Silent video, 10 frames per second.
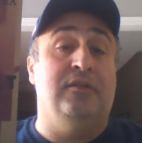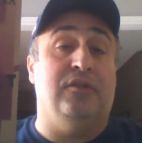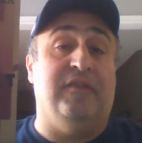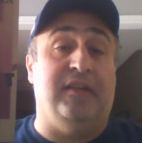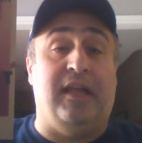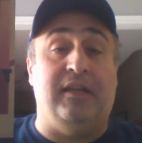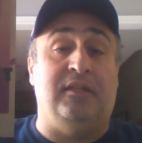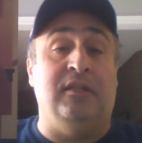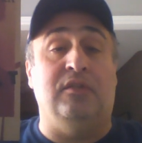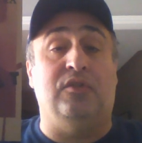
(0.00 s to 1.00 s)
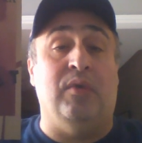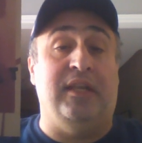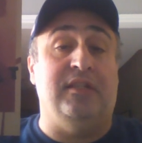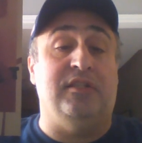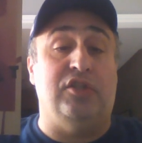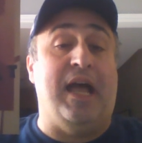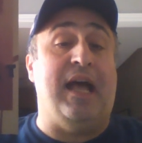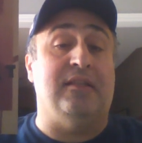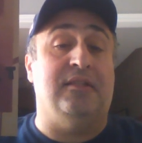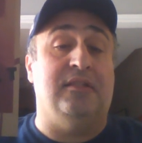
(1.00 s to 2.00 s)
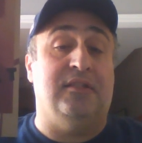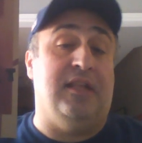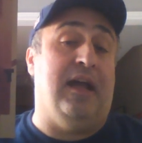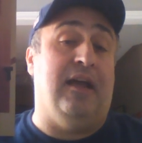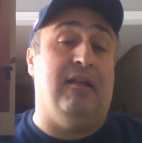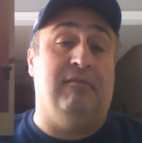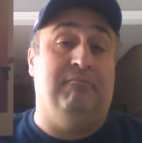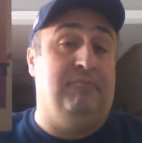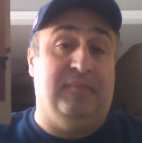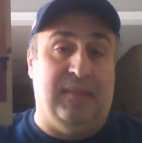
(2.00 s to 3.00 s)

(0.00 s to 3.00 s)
sort of a 1920s jazz style.